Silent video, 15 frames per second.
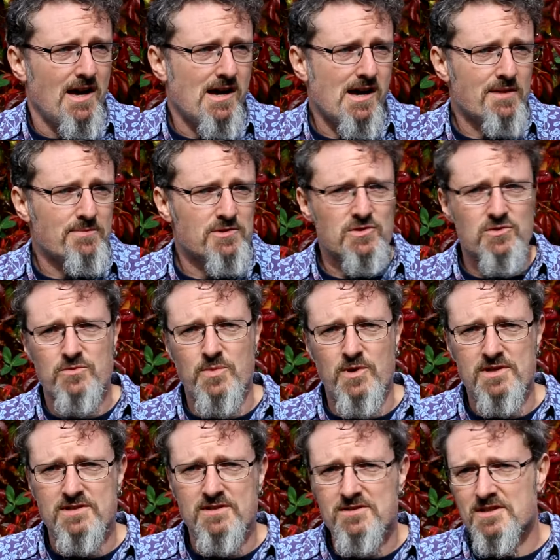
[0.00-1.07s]
I'm the sort of
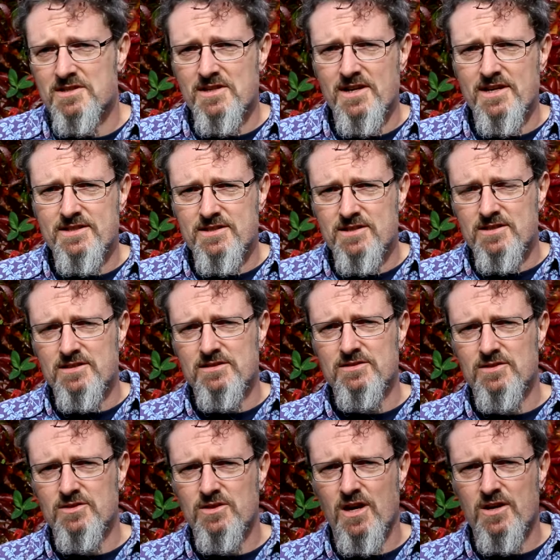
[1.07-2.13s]
person who just likes
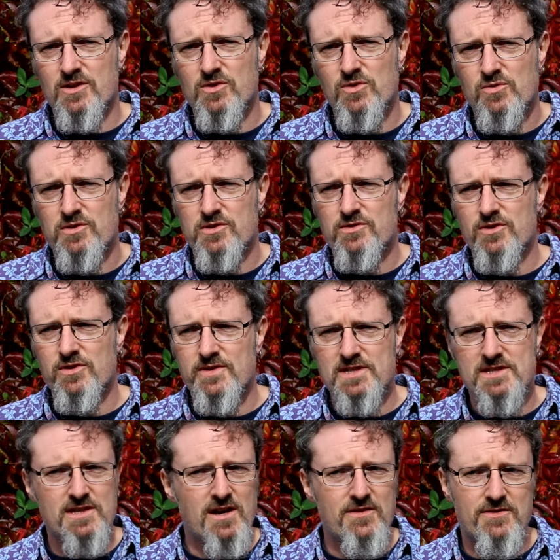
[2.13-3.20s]
kind of cool and groovy
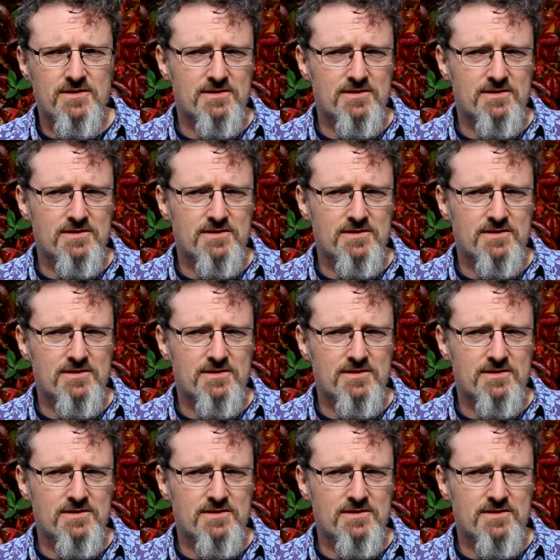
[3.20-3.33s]
stuff,